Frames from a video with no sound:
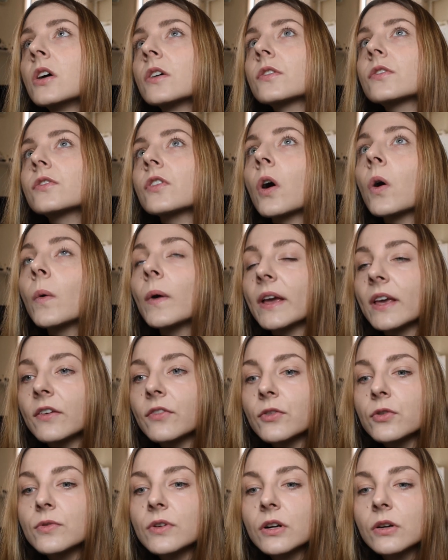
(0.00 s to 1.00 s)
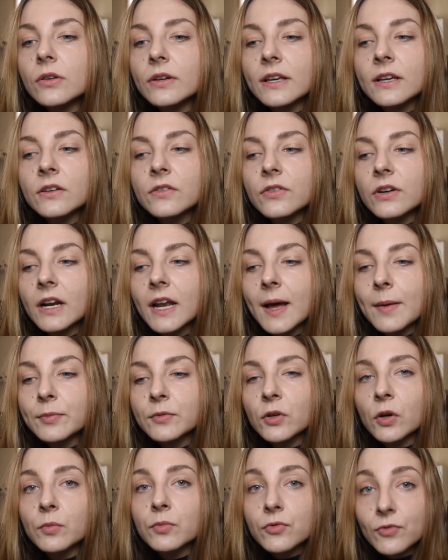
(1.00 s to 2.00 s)
So if you are looking for a
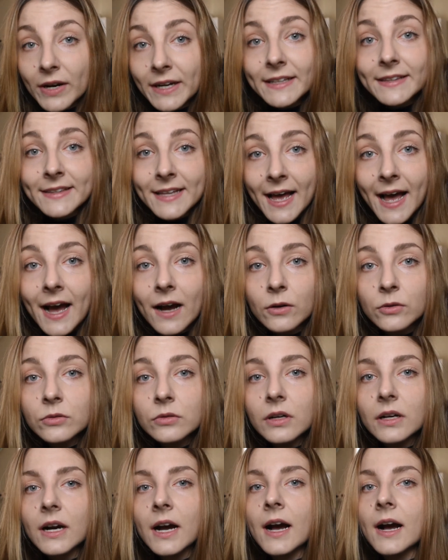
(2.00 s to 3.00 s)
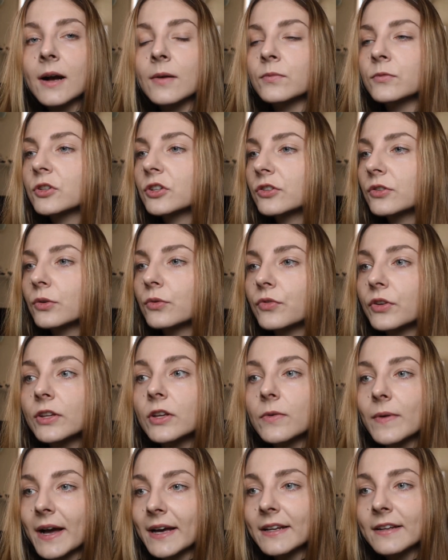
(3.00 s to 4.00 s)
laptop right now to do
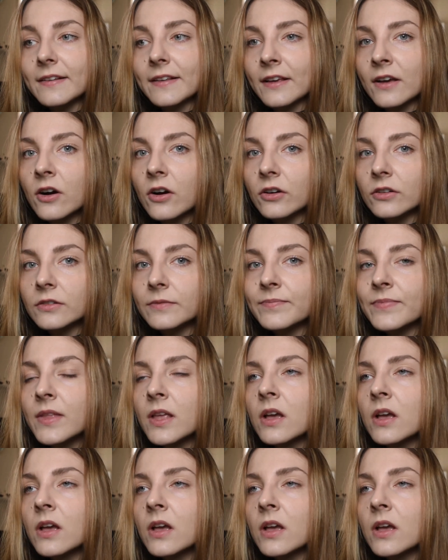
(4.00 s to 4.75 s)
video editing on,